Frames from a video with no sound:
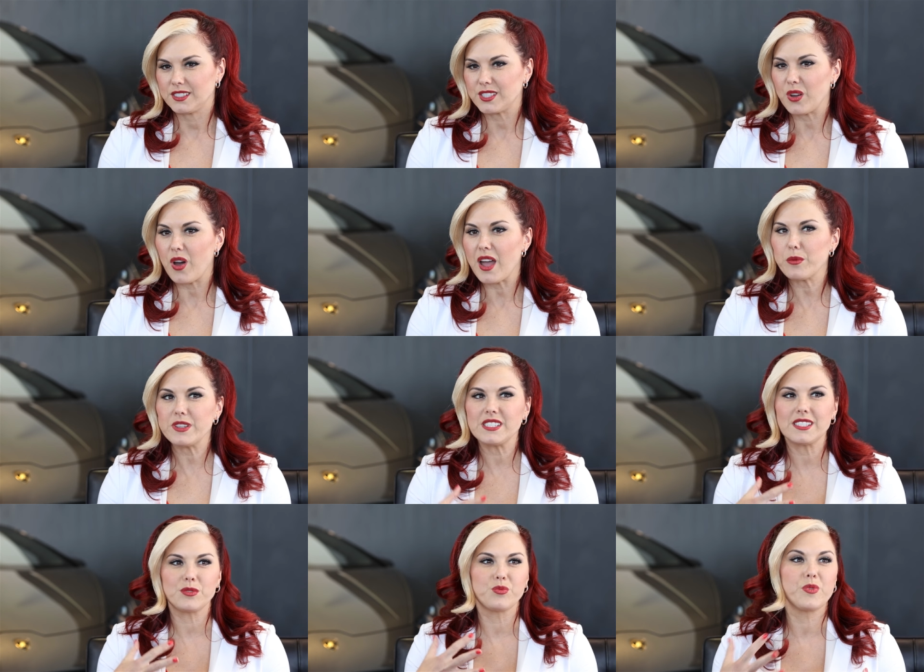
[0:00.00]
So I
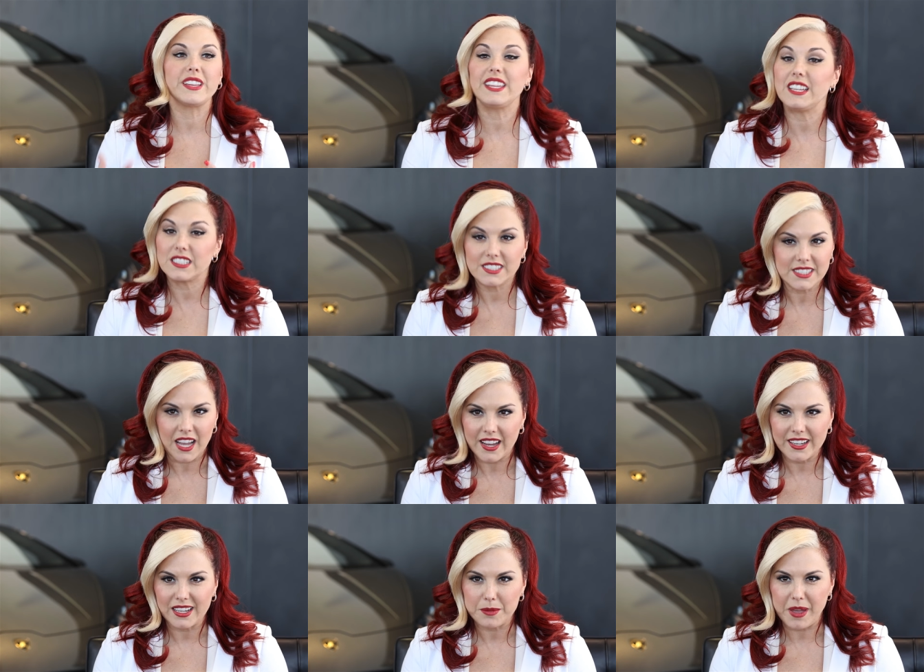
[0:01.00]
was really
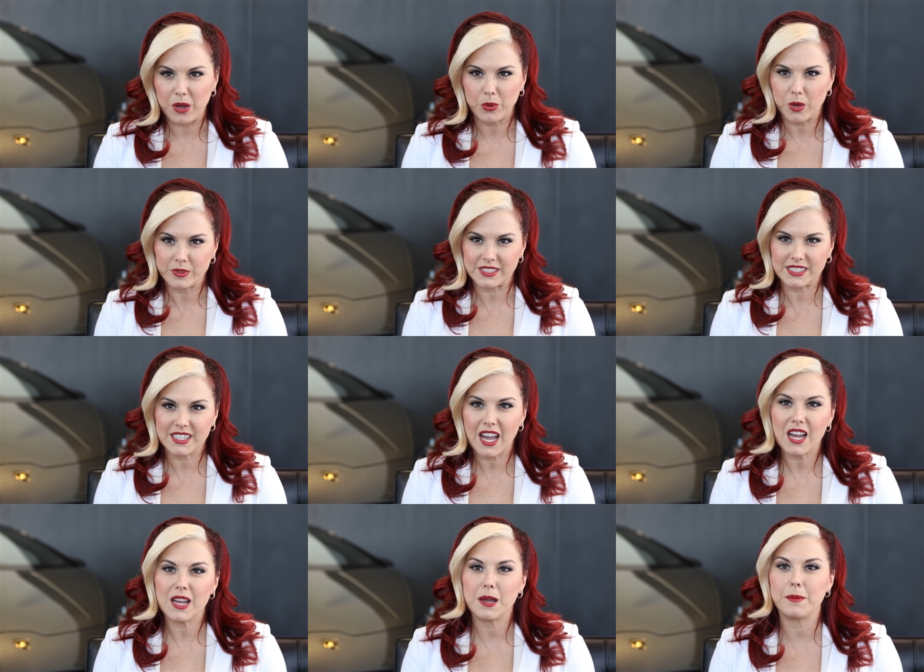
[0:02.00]
excited about what was to
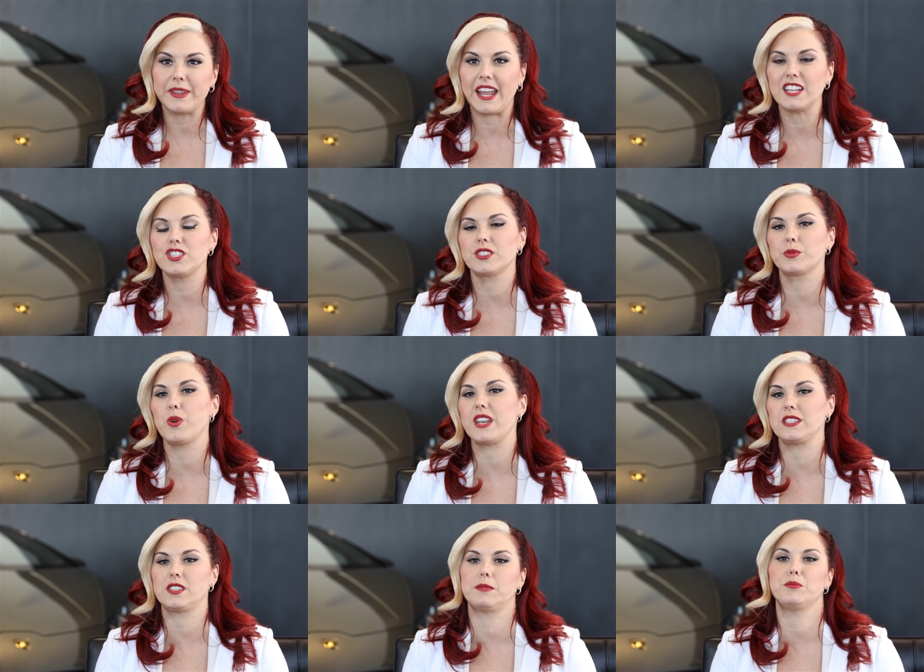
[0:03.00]
come, and I just
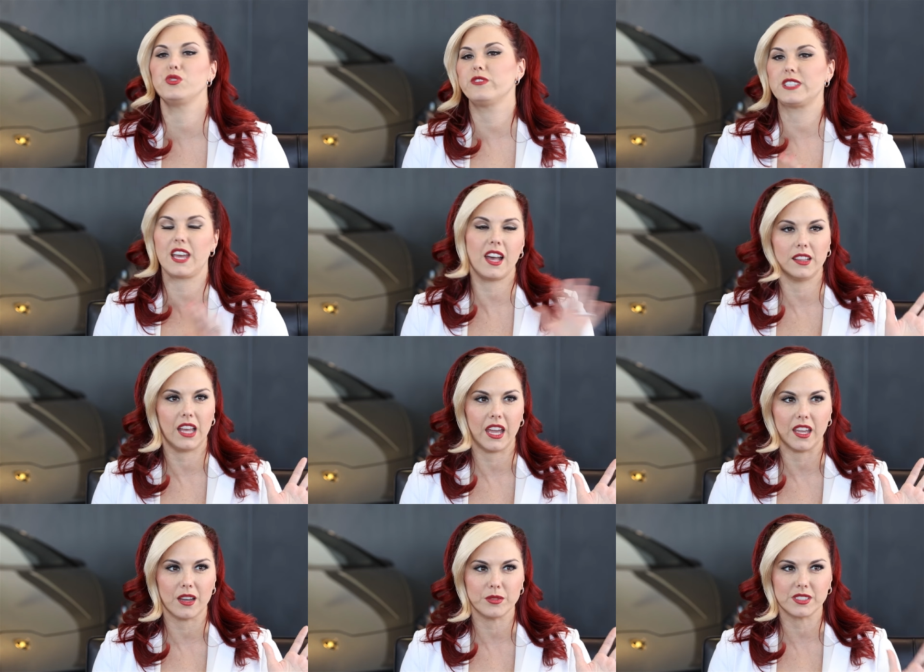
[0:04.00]
wanted to move to
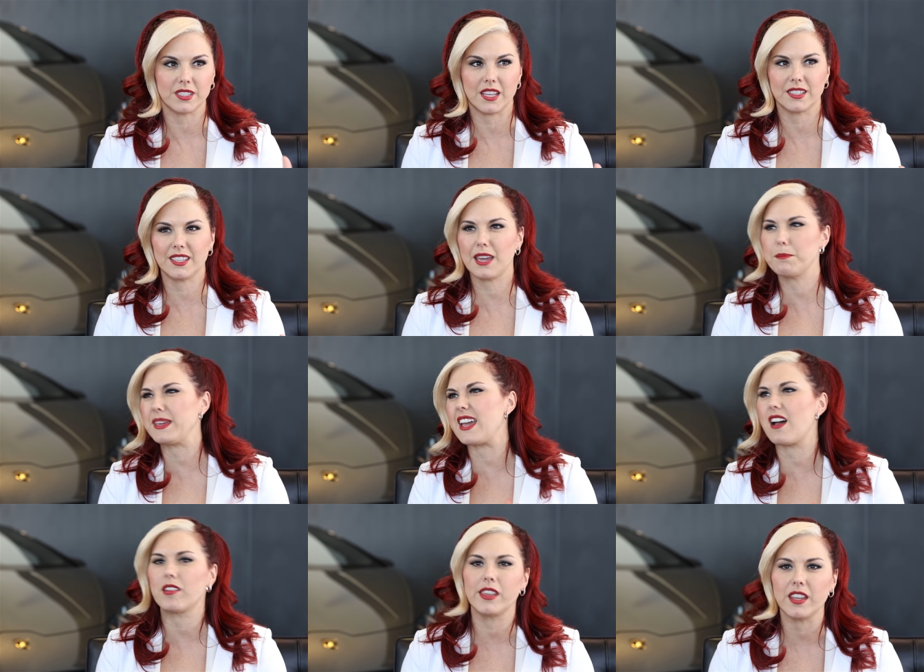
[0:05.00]
LA. I was like, get me
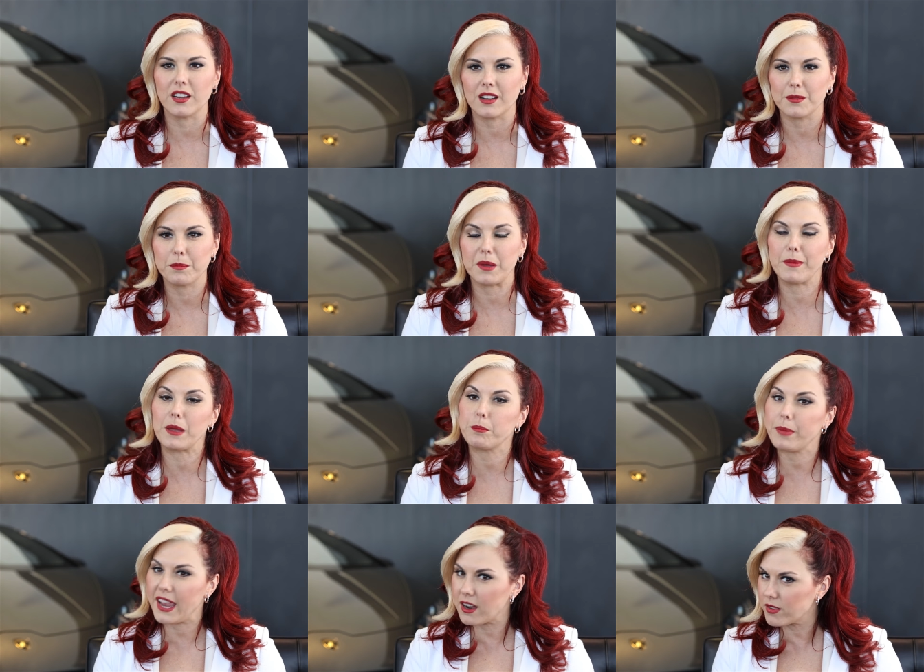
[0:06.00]
out of here. But my
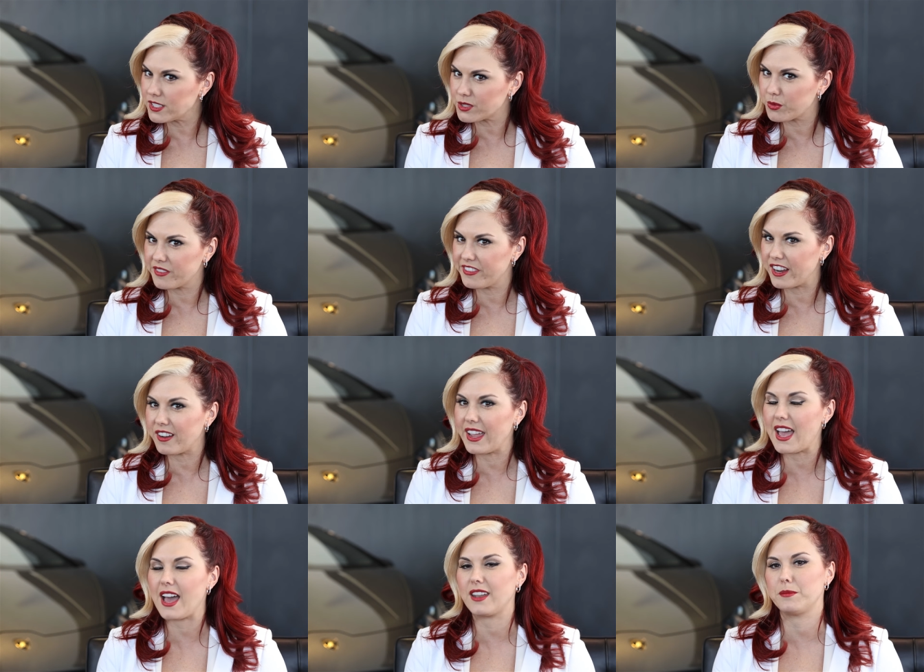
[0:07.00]
parents were very
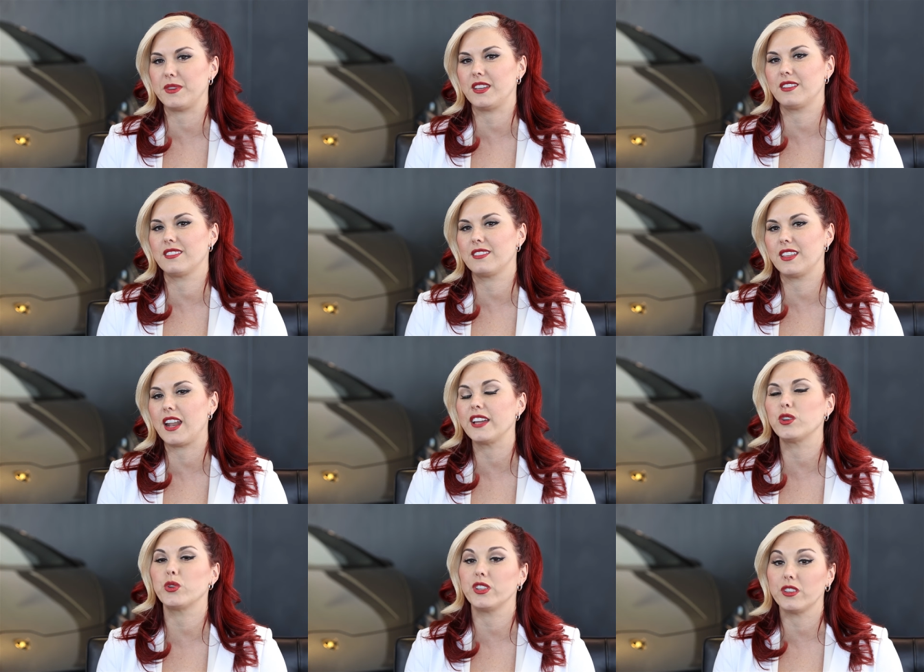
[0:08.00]
adamant that I
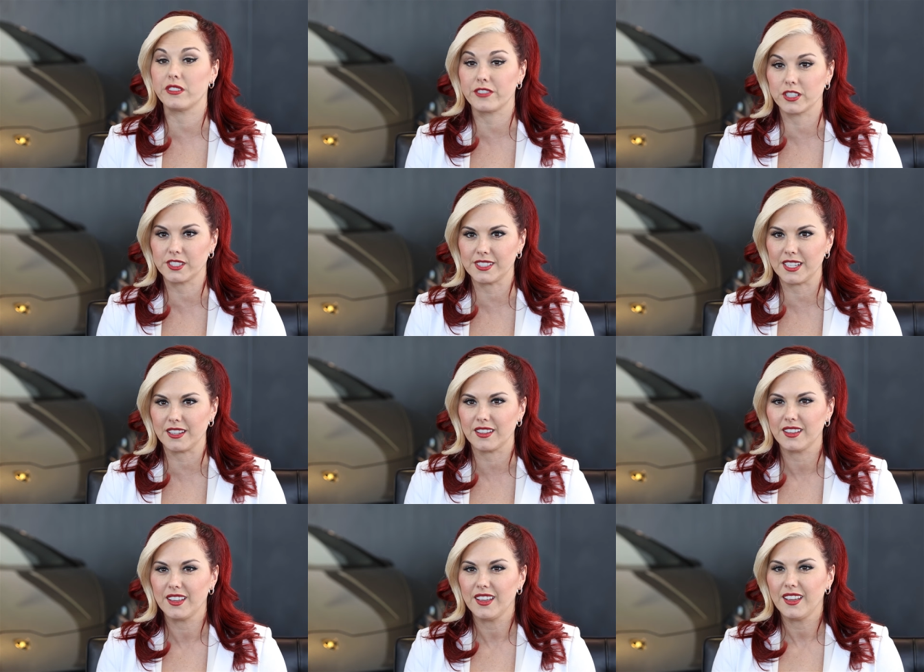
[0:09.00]
go to university.
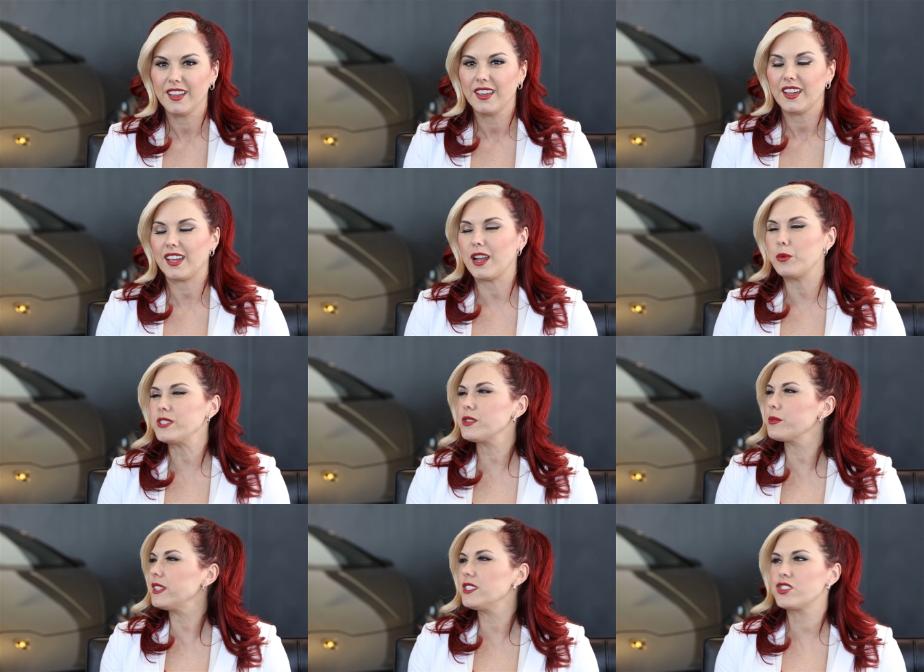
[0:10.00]
And I
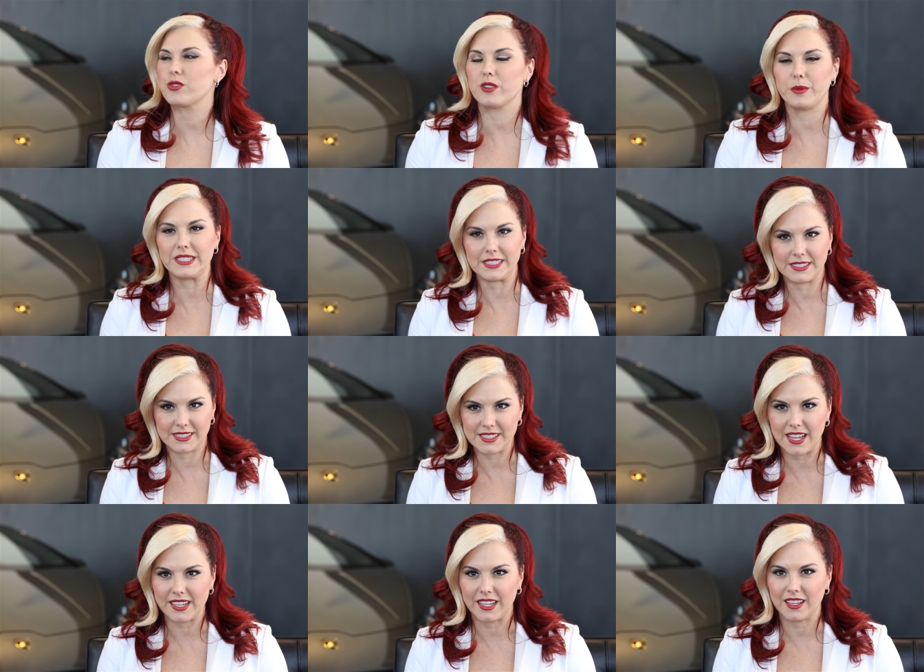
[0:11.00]
wasn't really sure what to
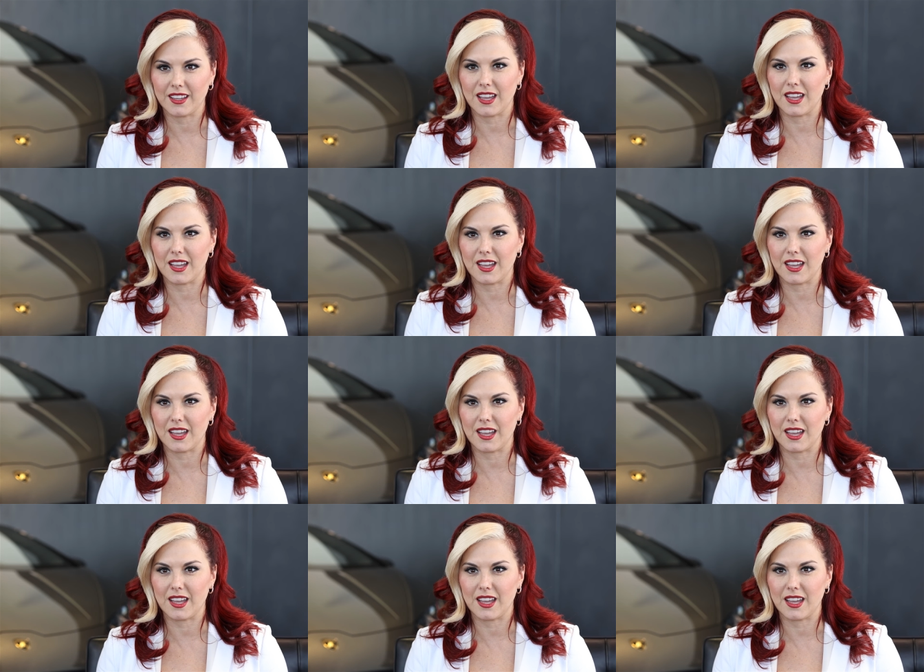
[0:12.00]
study.